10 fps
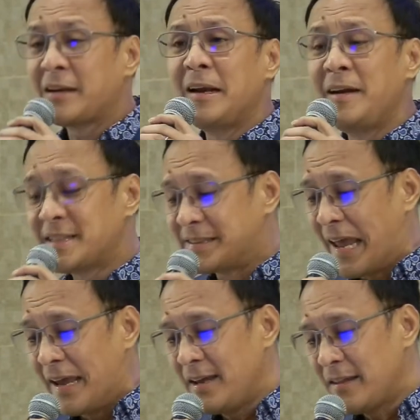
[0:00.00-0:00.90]
We can
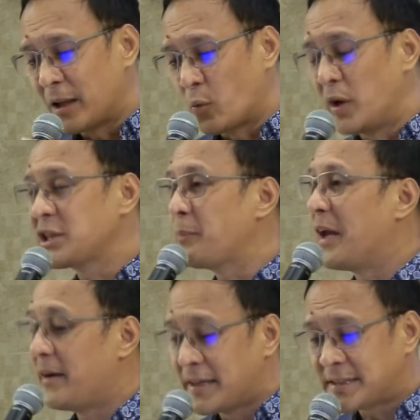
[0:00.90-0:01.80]
clearly say that
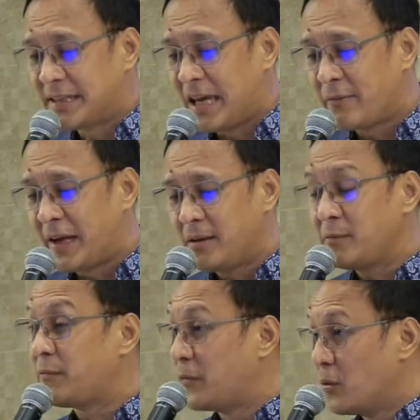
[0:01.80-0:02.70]
worship here is
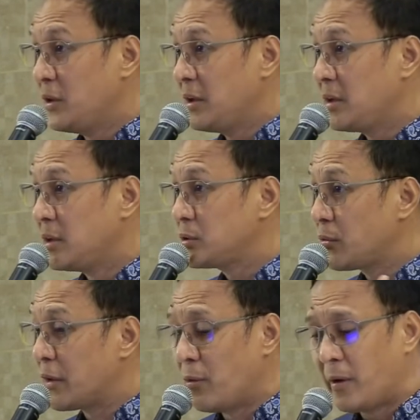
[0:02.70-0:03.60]
giving food
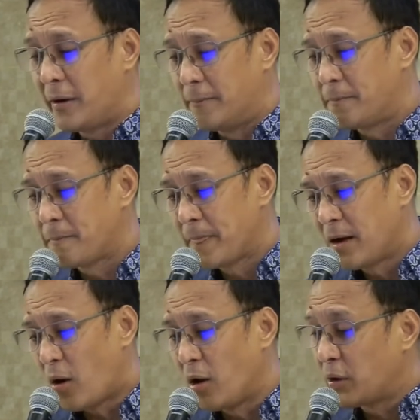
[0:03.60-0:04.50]
to the Lord.
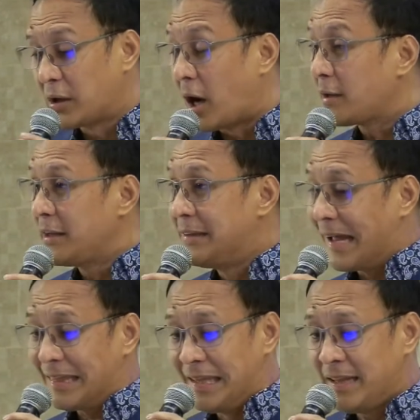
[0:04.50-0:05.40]
Although God
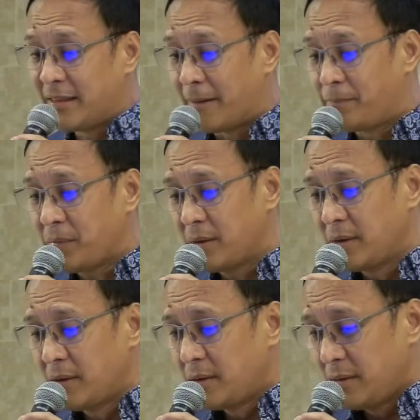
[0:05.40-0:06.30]
did not need
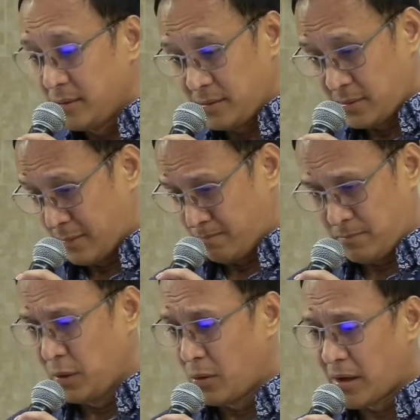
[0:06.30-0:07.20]
them,
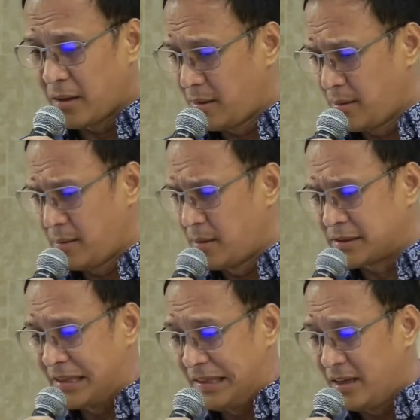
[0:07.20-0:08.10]
you know, God
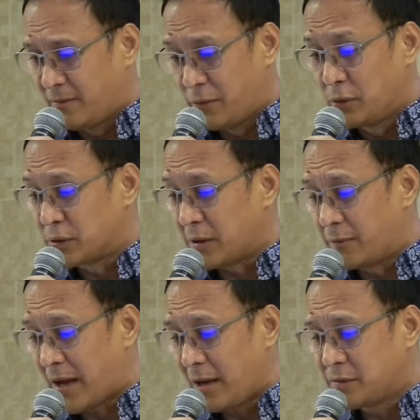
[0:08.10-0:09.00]
doesn't need food
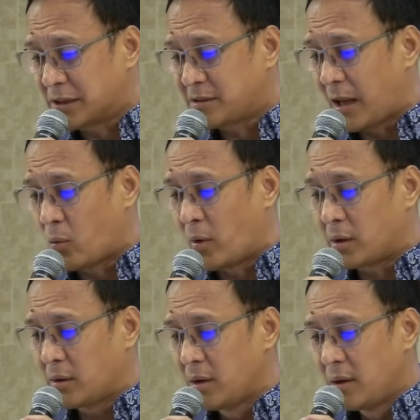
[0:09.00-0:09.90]
to survive, just
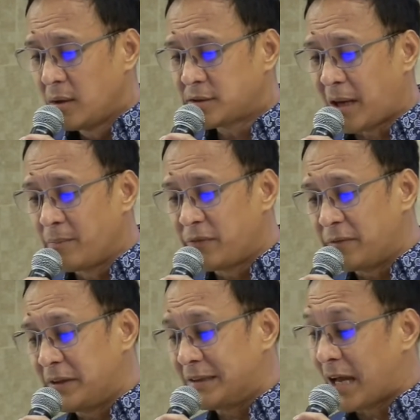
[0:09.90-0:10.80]
like what
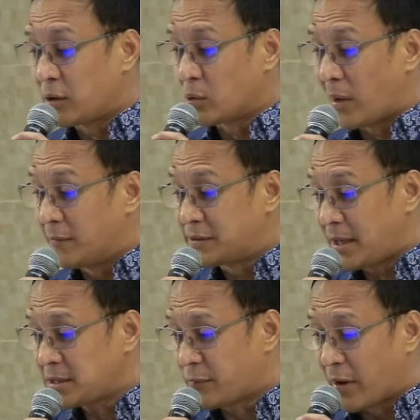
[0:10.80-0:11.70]
Psalm 50, 10 to
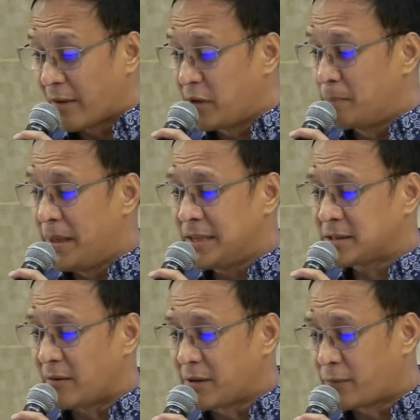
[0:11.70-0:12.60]
12 says, For every
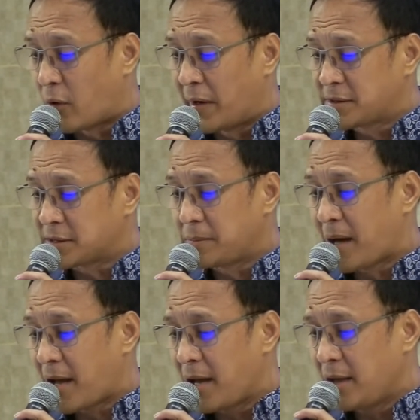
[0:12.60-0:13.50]
beast of the forest
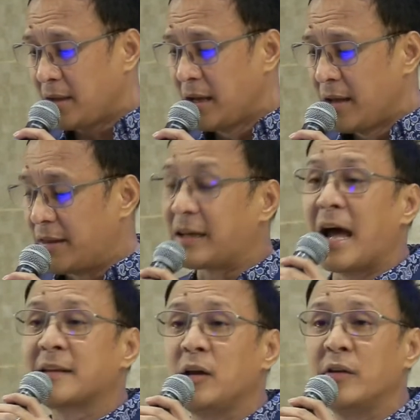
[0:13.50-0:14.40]
is mine,
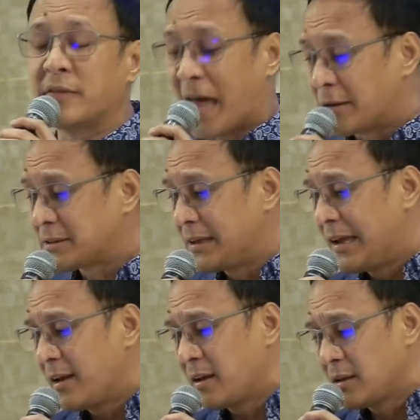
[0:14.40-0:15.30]
the cattle on the
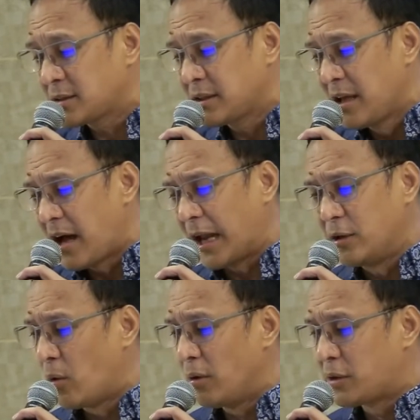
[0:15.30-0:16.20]
thousand hills,
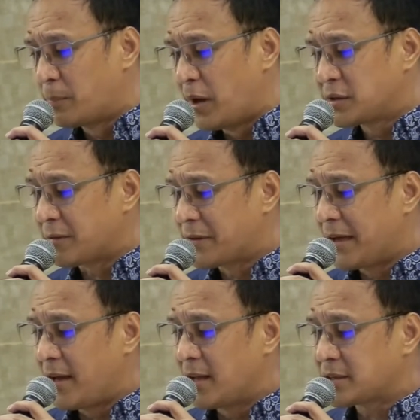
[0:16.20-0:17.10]
I know all the birds
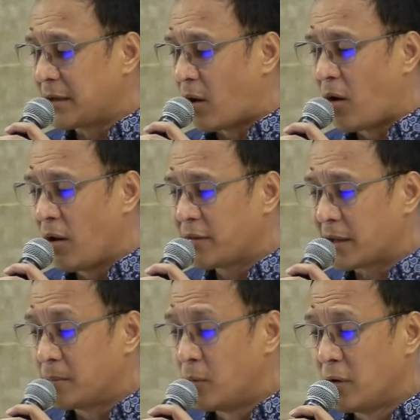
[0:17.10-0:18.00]
of the hills, and
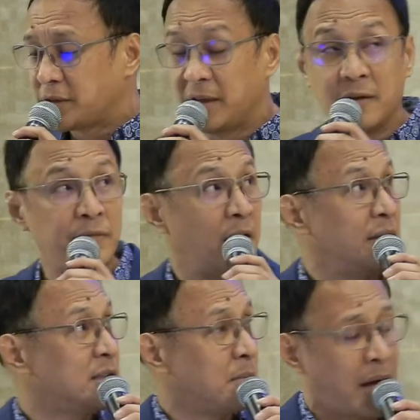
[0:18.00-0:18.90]
all that moves in the
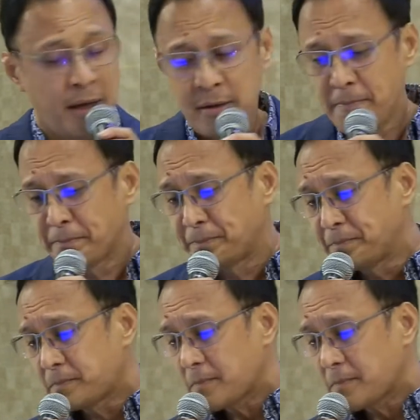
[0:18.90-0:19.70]
field is mine.